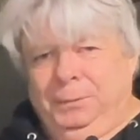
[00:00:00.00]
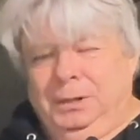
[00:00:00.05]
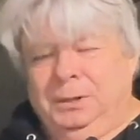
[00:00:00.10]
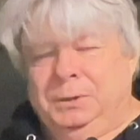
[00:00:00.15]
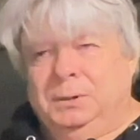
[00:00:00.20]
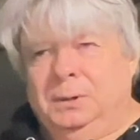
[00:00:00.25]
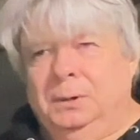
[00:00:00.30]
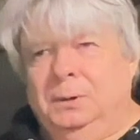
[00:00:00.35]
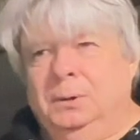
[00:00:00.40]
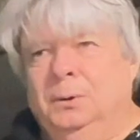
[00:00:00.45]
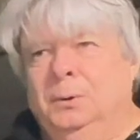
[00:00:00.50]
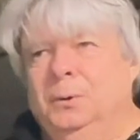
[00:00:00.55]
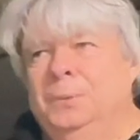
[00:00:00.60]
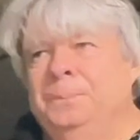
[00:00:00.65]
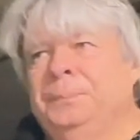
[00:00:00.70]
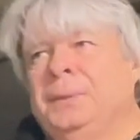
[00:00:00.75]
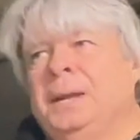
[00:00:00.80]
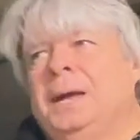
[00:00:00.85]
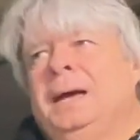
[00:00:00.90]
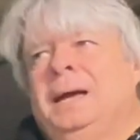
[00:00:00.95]

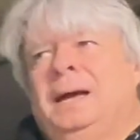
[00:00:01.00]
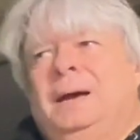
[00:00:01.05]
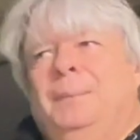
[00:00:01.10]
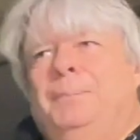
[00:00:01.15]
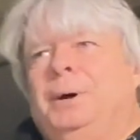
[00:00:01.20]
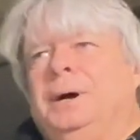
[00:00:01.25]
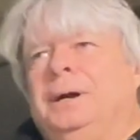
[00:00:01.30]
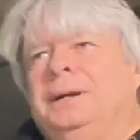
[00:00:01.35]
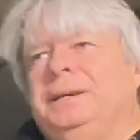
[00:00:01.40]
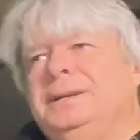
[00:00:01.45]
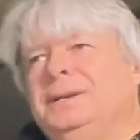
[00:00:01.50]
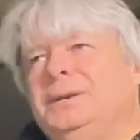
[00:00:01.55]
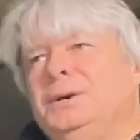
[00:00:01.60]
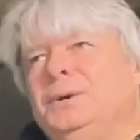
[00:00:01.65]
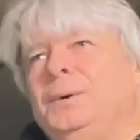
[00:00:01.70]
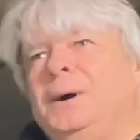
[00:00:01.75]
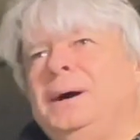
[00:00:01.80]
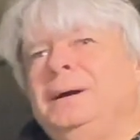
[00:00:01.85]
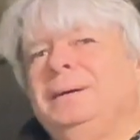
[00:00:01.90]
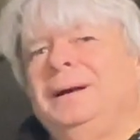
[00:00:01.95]
So, but
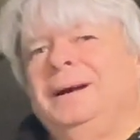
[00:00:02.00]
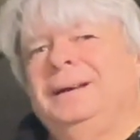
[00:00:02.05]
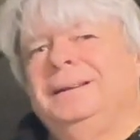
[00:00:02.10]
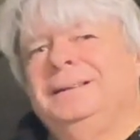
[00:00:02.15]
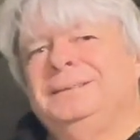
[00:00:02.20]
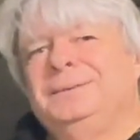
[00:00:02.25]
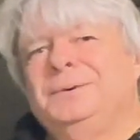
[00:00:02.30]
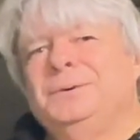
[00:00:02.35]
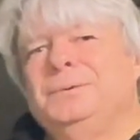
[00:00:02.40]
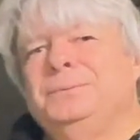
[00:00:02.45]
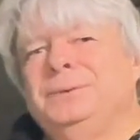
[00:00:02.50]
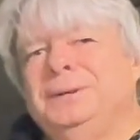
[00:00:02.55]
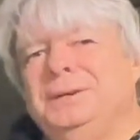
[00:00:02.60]
I don't,